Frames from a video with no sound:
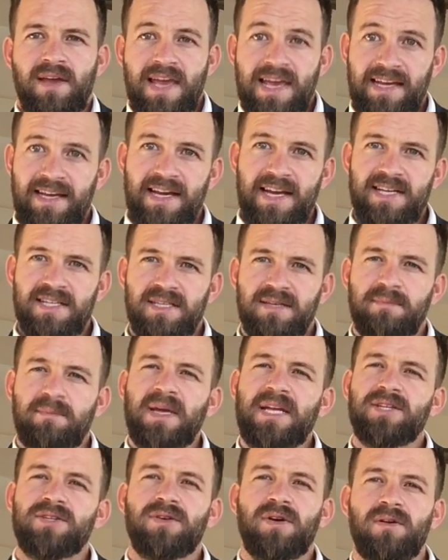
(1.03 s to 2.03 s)
Hey guys,
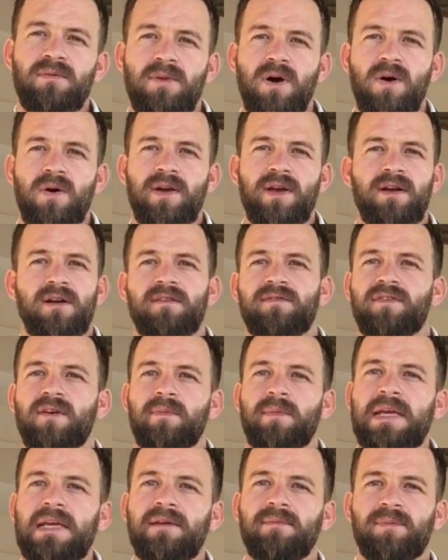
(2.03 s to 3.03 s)
Minnesota Mo here
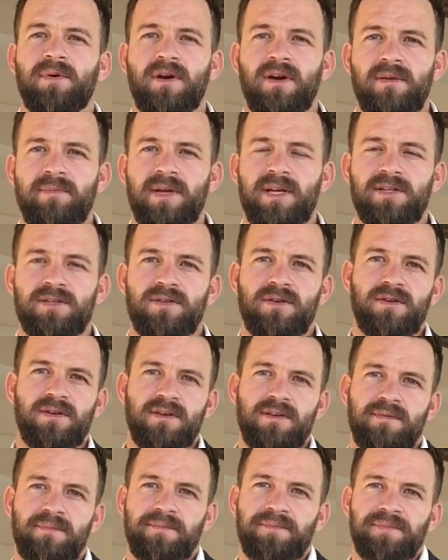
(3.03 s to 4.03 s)
from Eden Prairie,
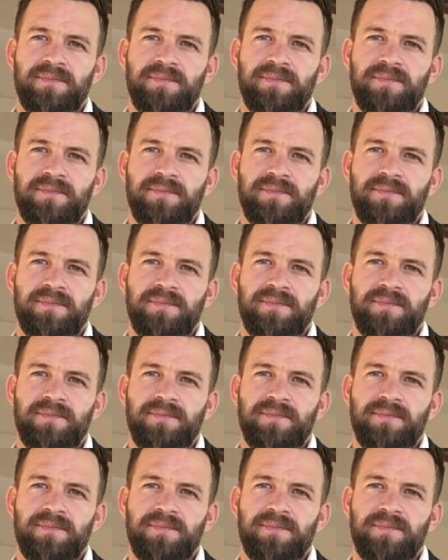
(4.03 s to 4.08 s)
Minnesota.